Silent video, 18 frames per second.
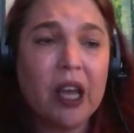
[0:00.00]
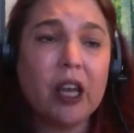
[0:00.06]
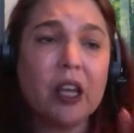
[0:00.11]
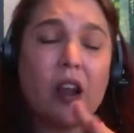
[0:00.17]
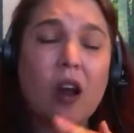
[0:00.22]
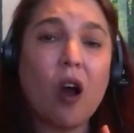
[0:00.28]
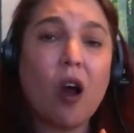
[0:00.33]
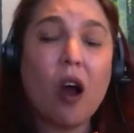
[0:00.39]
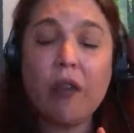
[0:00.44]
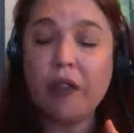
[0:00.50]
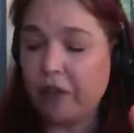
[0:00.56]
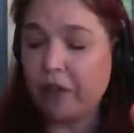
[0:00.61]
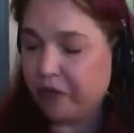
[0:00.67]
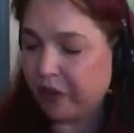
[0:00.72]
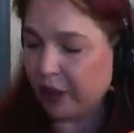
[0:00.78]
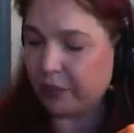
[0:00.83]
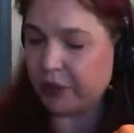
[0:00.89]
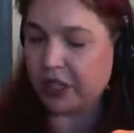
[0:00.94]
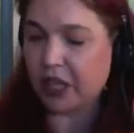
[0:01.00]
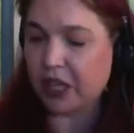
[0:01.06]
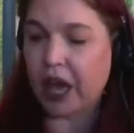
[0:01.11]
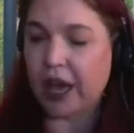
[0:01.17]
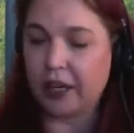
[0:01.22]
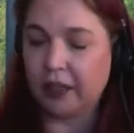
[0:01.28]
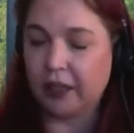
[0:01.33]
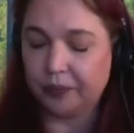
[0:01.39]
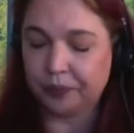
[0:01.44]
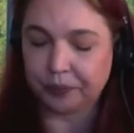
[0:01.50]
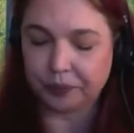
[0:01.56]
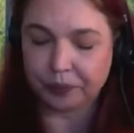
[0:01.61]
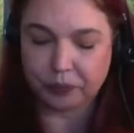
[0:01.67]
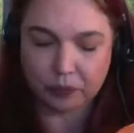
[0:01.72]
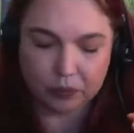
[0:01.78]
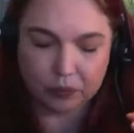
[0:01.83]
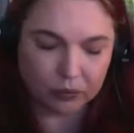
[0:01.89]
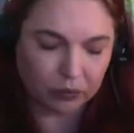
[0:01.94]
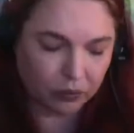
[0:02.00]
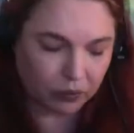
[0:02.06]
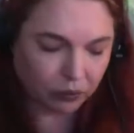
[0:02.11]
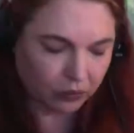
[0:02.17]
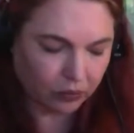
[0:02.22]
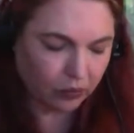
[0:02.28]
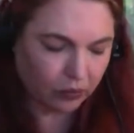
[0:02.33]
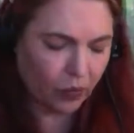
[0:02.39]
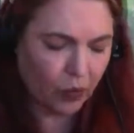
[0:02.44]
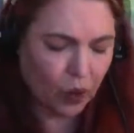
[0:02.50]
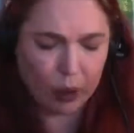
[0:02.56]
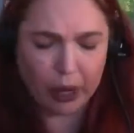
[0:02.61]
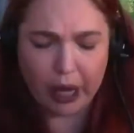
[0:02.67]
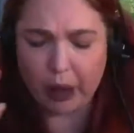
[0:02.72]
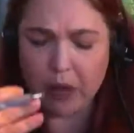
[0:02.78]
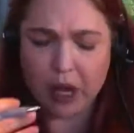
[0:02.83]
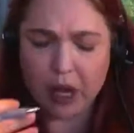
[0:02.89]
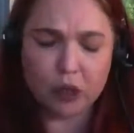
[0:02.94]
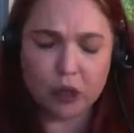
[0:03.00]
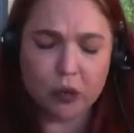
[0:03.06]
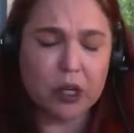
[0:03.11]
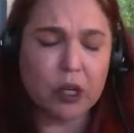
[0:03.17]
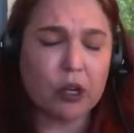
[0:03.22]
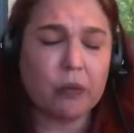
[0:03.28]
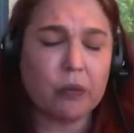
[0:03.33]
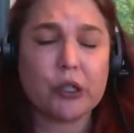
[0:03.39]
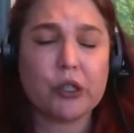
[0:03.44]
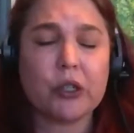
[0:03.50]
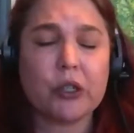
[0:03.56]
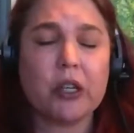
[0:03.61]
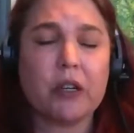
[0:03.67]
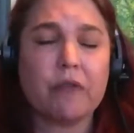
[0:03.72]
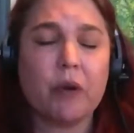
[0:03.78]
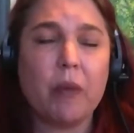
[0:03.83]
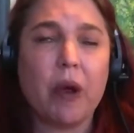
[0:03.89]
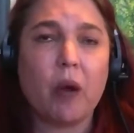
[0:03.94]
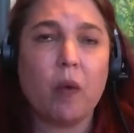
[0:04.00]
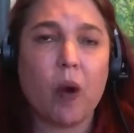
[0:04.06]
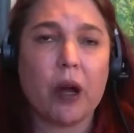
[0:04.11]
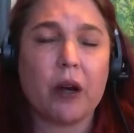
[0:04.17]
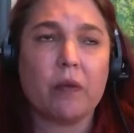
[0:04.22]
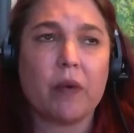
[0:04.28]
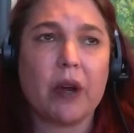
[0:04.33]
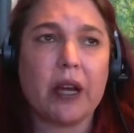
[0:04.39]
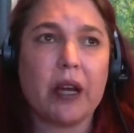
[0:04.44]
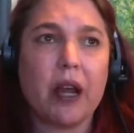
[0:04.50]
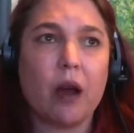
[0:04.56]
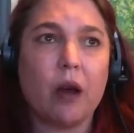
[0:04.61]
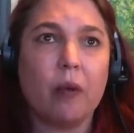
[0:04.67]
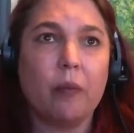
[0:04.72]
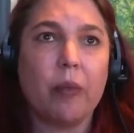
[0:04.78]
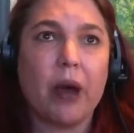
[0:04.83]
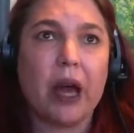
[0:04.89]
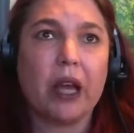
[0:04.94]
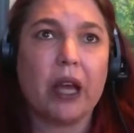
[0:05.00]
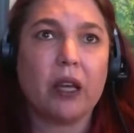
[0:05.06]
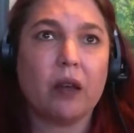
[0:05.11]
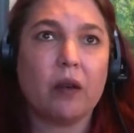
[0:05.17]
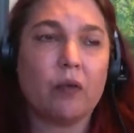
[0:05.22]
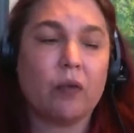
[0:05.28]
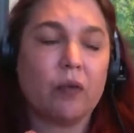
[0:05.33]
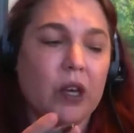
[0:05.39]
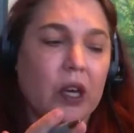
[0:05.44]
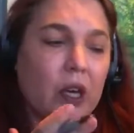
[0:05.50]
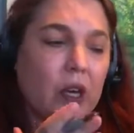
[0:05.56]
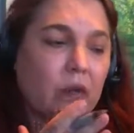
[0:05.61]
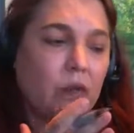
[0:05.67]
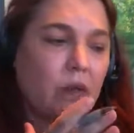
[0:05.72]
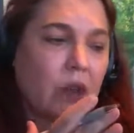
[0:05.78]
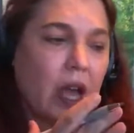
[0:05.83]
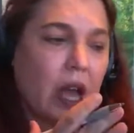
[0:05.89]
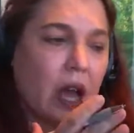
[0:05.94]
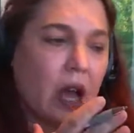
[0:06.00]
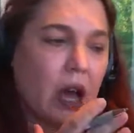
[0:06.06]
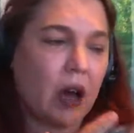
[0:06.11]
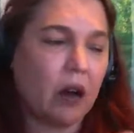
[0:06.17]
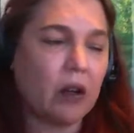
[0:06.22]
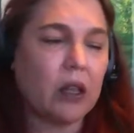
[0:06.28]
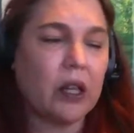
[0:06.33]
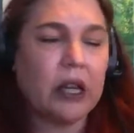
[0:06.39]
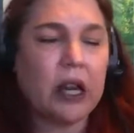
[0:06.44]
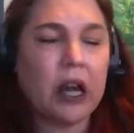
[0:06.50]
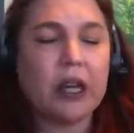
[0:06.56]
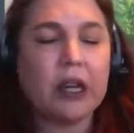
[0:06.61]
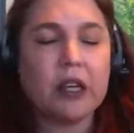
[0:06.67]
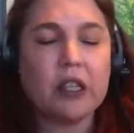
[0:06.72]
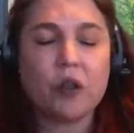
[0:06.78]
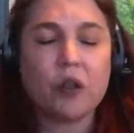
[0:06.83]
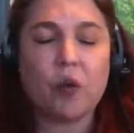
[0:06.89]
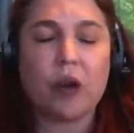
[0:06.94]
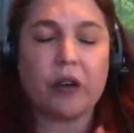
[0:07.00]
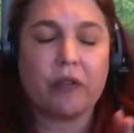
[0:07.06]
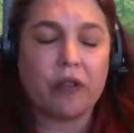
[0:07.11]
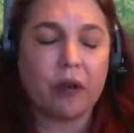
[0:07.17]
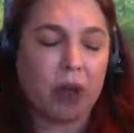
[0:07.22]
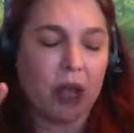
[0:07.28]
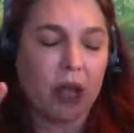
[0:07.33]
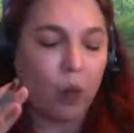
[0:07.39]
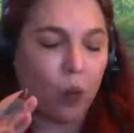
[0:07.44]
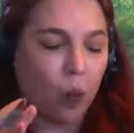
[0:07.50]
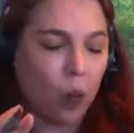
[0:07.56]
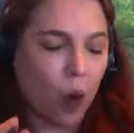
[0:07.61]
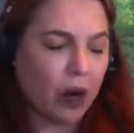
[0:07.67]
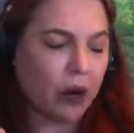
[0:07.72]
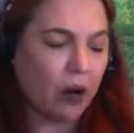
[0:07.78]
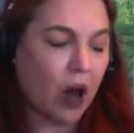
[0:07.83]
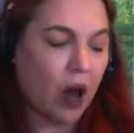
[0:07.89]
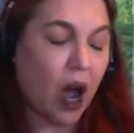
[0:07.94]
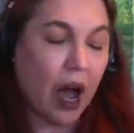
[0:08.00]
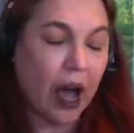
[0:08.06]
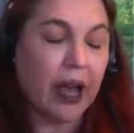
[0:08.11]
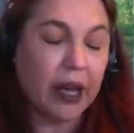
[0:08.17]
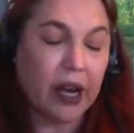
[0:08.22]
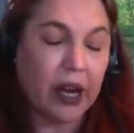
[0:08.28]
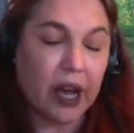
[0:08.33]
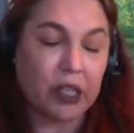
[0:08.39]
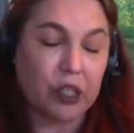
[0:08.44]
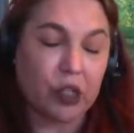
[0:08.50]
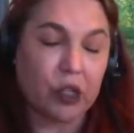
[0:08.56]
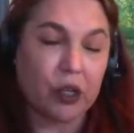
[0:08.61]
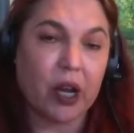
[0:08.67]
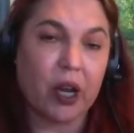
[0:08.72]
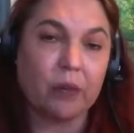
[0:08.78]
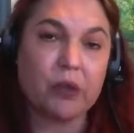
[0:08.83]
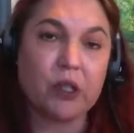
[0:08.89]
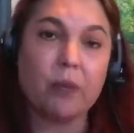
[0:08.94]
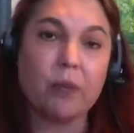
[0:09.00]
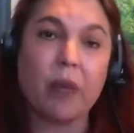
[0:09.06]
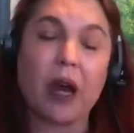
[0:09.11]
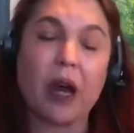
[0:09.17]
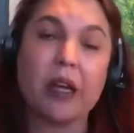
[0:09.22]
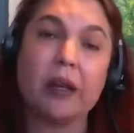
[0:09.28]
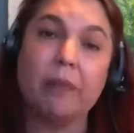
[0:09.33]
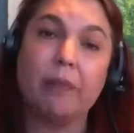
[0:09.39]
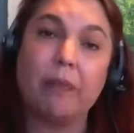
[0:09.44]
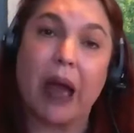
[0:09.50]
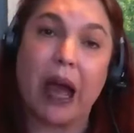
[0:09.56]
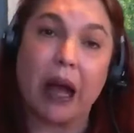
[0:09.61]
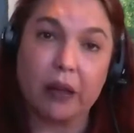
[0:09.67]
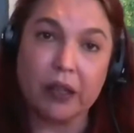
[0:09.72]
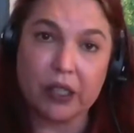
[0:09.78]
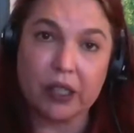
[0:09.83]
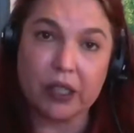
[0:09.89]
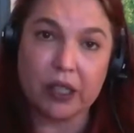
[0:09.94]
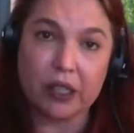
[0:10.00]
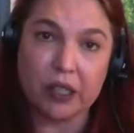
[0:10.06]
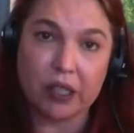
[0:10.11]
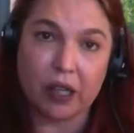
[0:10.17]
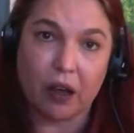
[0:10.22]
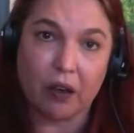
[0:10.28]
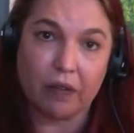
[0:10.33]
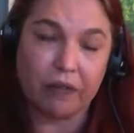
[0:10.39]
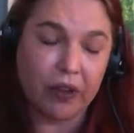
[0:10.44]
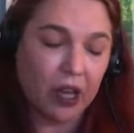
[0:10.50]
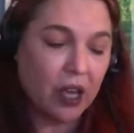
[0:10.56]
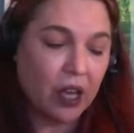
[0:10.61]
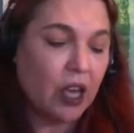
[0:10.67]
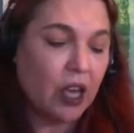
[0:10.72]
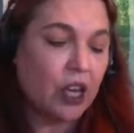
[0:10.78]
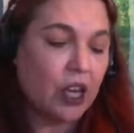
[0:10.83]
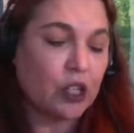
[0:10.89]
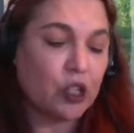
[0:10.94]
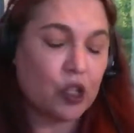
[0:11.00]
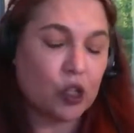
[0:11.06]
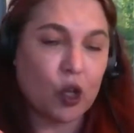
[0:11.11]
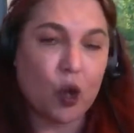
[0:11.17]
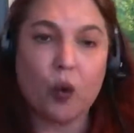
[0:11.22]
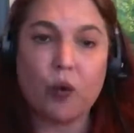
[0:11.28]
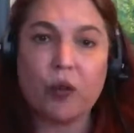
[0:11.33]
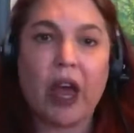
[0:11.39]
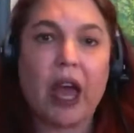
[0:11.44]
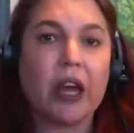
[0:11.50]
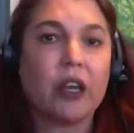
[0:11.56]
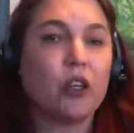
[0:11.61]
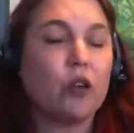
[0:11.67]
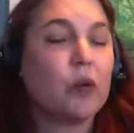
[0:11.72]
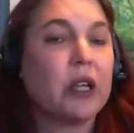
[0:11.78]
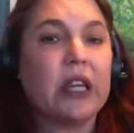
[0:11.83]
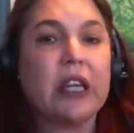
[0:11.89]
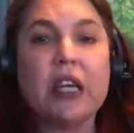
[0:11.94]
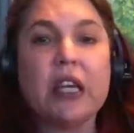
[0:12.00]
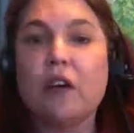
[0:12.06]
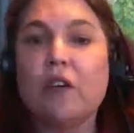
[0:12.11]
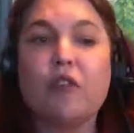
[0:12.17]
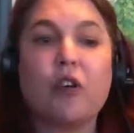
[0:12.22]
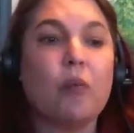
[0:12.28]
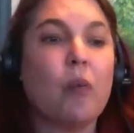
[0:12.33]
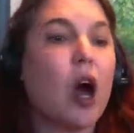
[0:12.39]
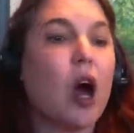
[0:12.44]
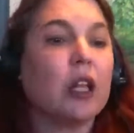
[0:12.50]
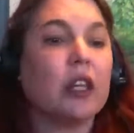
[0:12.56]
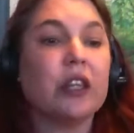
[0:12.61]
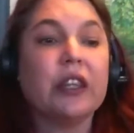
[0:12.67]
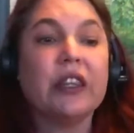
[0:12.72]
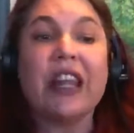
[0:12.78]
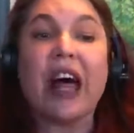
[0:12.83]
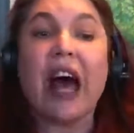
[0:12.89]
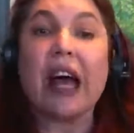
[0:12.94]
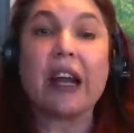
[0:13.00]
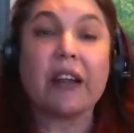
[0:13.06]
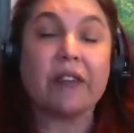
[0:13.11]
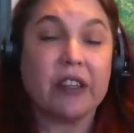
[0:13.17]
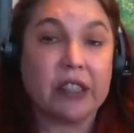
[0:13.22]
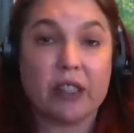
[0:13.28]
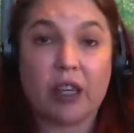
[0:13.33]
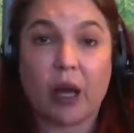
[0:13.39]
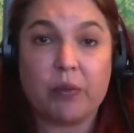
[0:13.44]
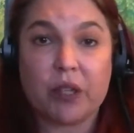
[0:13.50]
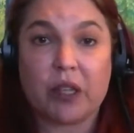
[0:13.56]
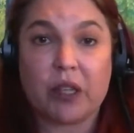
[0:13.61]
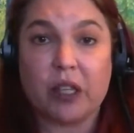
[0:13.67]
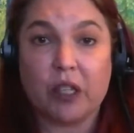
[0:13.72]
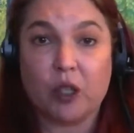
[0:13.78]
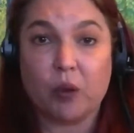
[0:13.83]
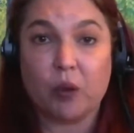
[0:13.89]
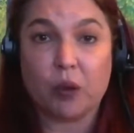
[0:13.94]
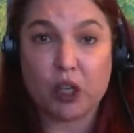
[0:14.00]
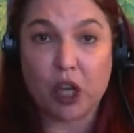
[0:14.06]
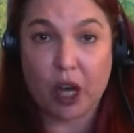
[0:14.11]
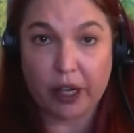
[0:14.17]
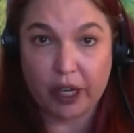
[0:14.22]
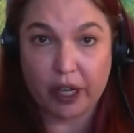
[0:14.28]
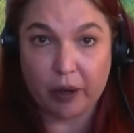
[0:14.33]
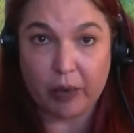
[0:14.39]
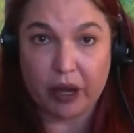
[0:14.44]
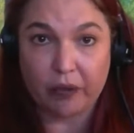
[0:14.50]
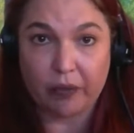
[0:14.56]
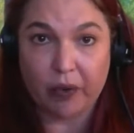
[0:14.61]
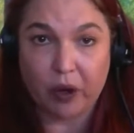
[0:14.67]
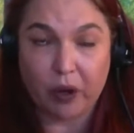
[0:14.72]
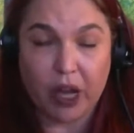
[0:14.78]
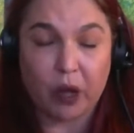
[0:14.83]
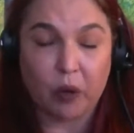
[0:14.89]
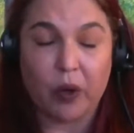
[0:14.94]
Now, on the flip side, I'm not doing a commercial here for my water right now, but the alkaline ionized water from a water ionizer helps the body balance itself so that you can heal from a lot of these types of things that we're talking about. Okay.